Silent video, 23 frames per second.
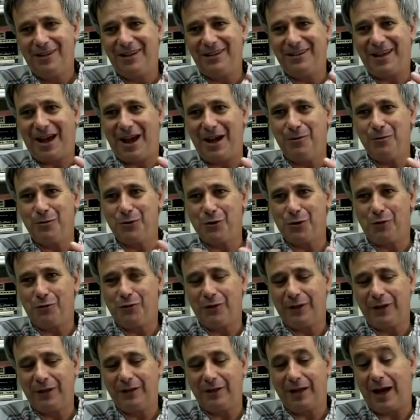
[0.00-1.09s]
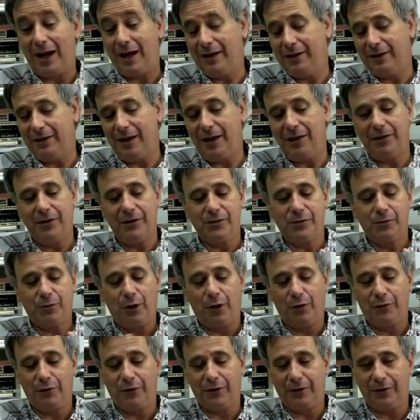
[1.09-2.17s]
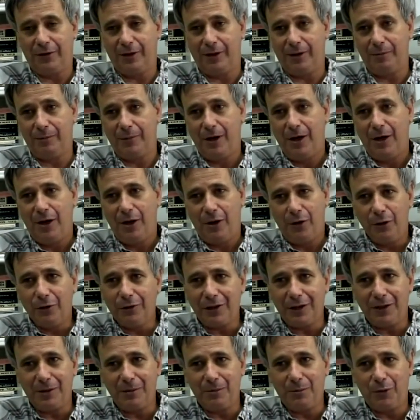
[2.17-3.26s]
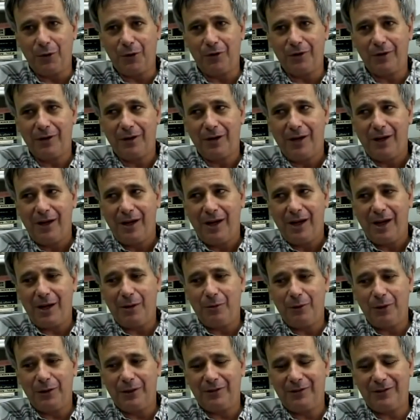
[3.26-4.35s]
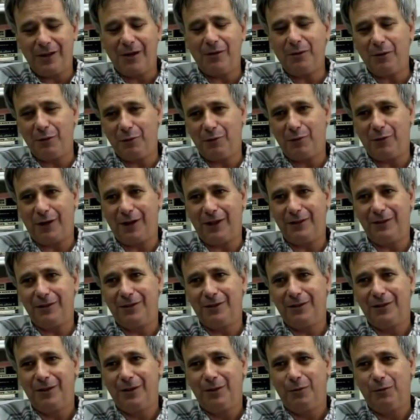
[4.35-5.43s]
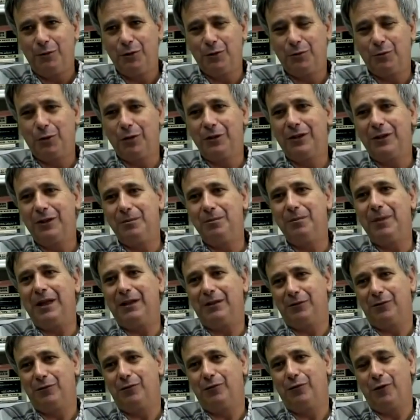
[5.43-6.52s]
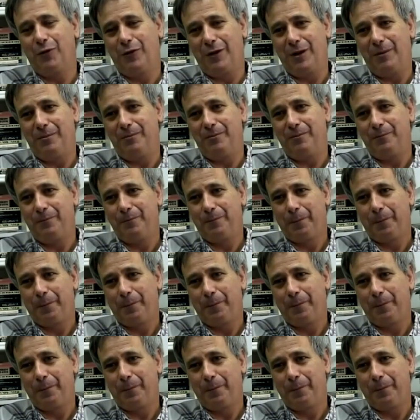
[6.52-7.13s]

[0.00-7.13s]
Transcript: that I was offering, I and others were offering them, looked at the book and were terrified with what it meant for them.